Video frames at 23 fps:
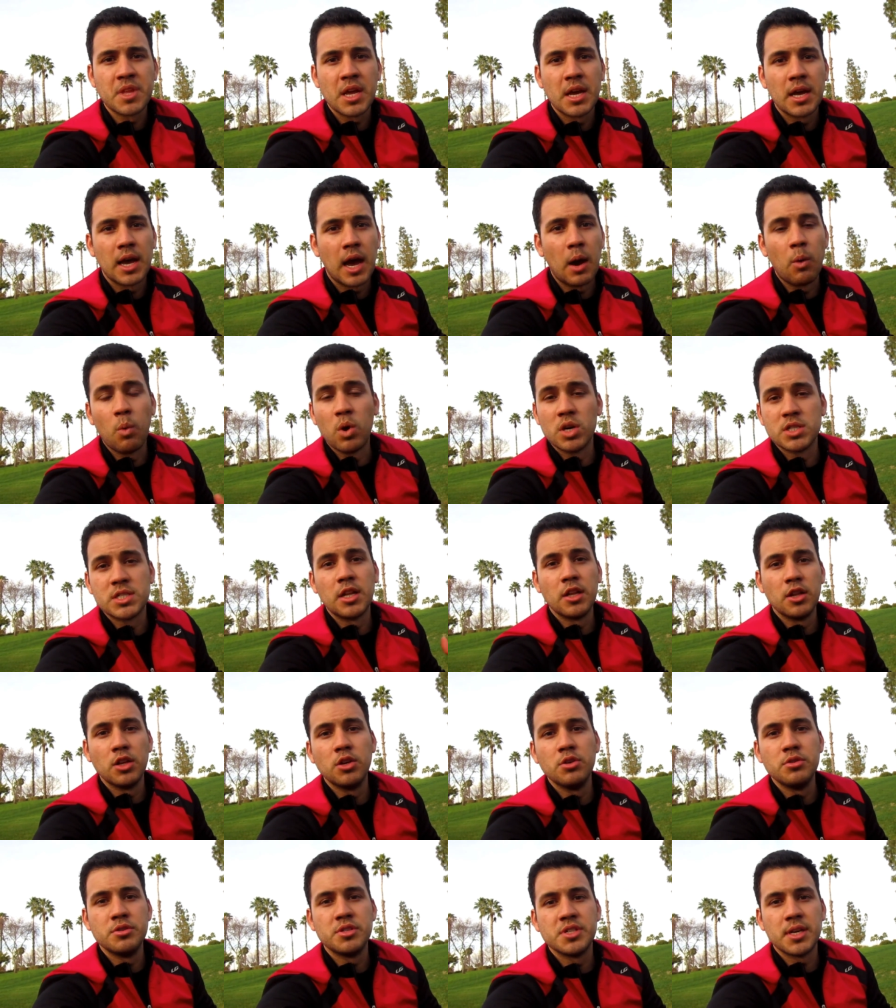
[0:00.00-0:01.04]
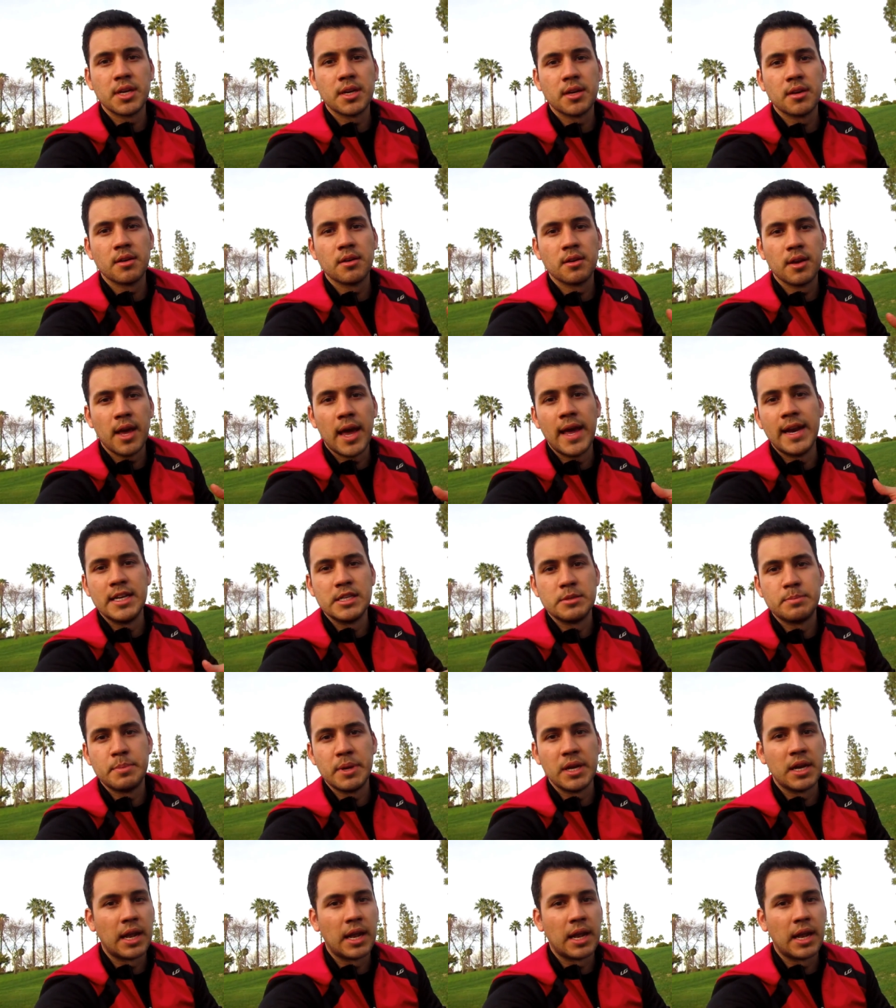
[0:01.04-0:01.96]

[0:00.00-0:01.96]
I wasn't losing any speed.